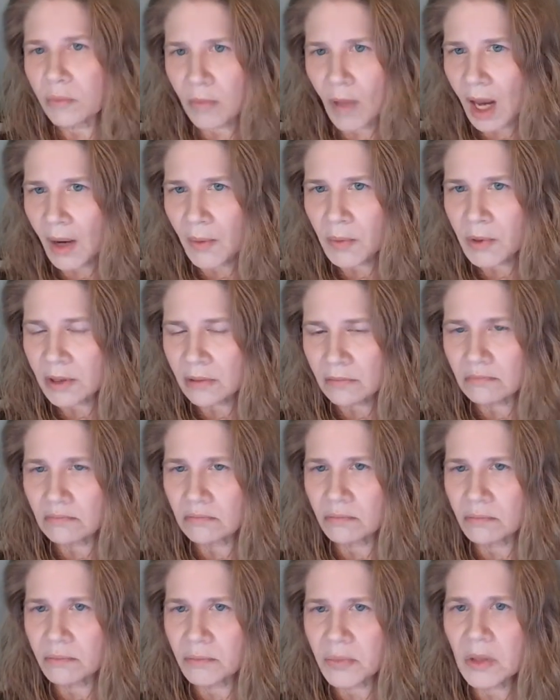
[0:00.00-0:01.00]
I would
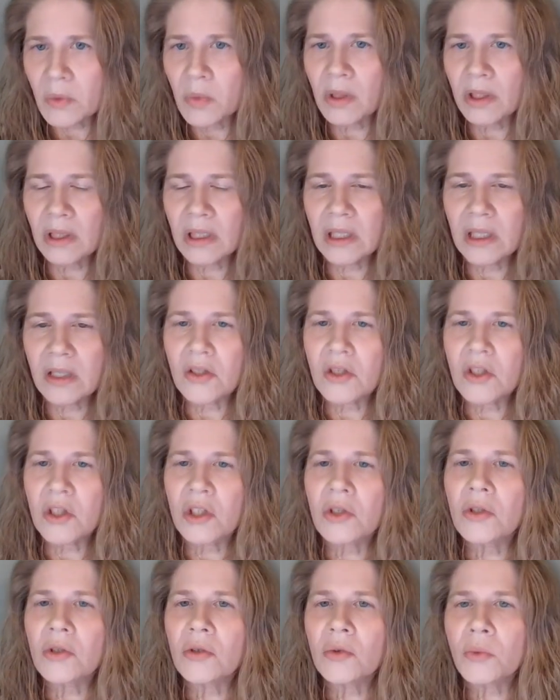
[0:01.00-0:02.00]
be willing
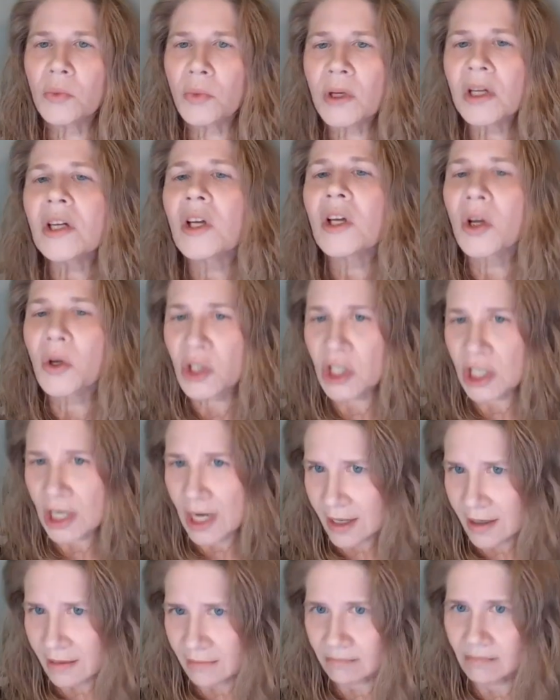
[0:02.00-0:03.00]
to
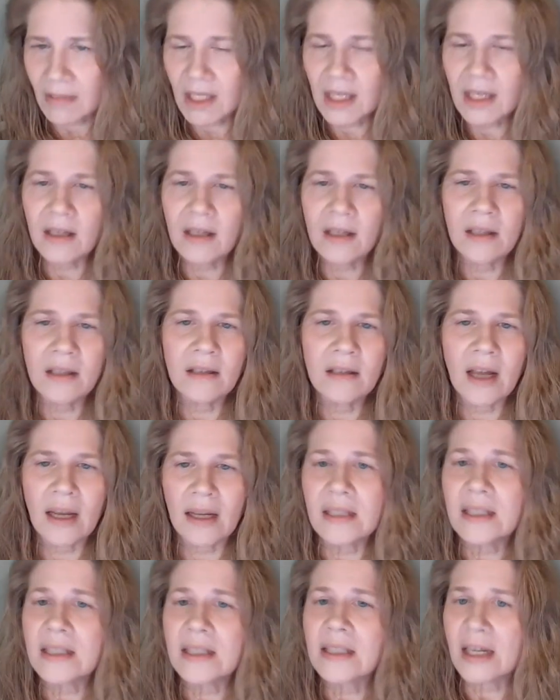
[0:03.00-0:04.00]
renegotiate in
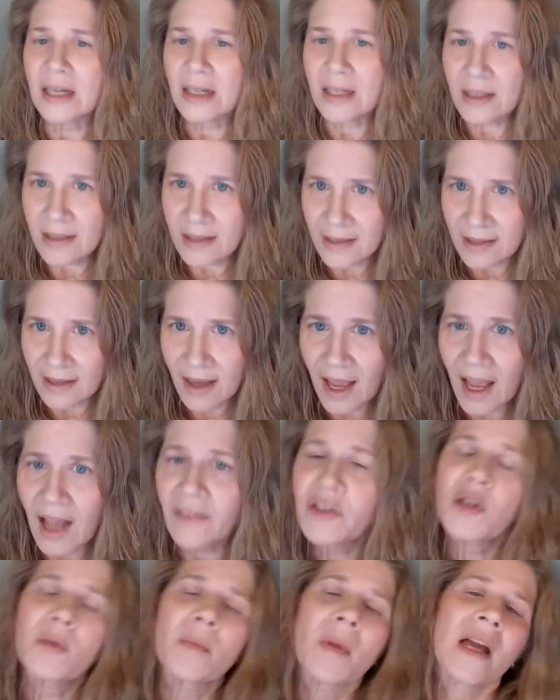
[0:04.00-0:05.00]
90 days
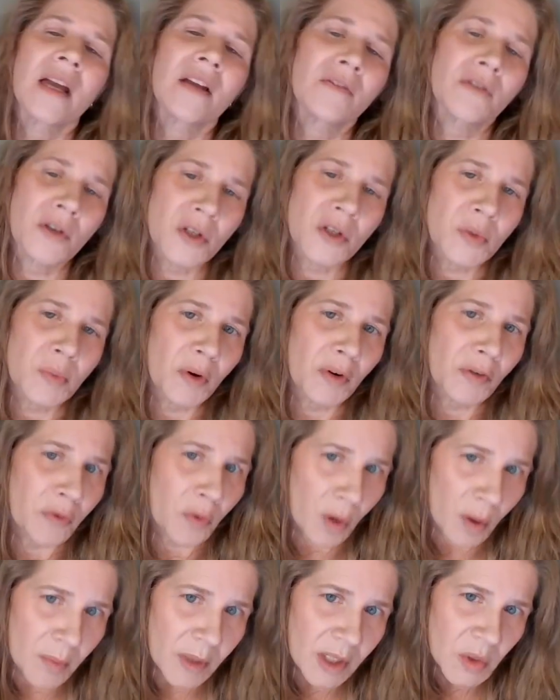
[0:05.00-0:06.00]
after my first
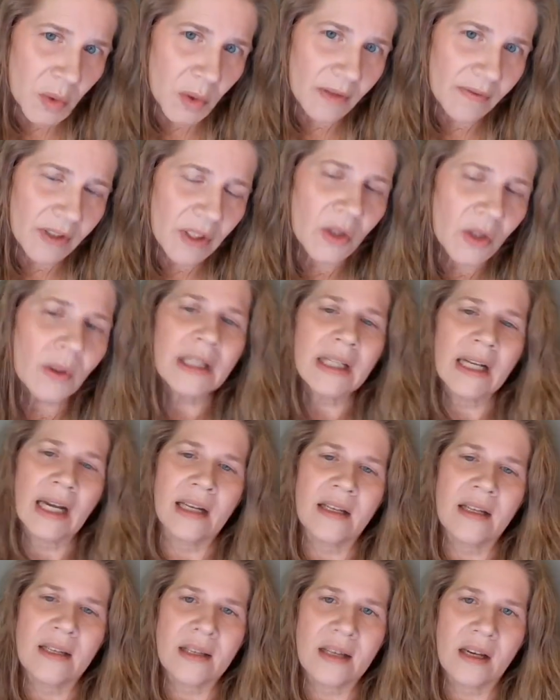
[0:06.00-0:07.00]
performance review, and kind
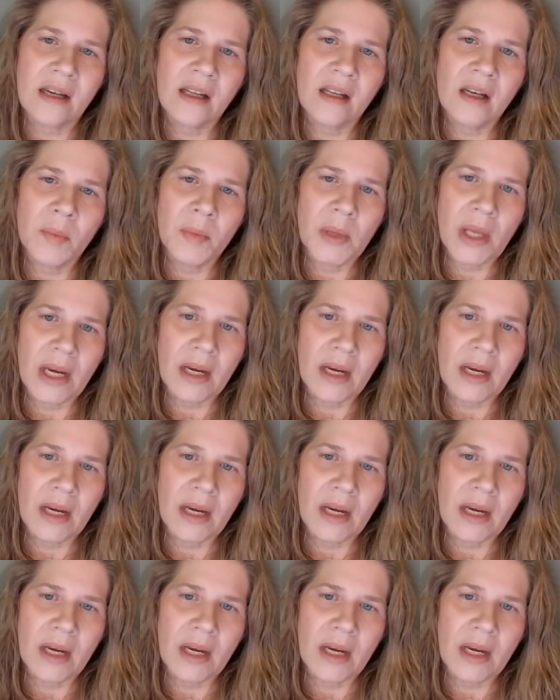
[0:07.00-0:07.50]
of setting up that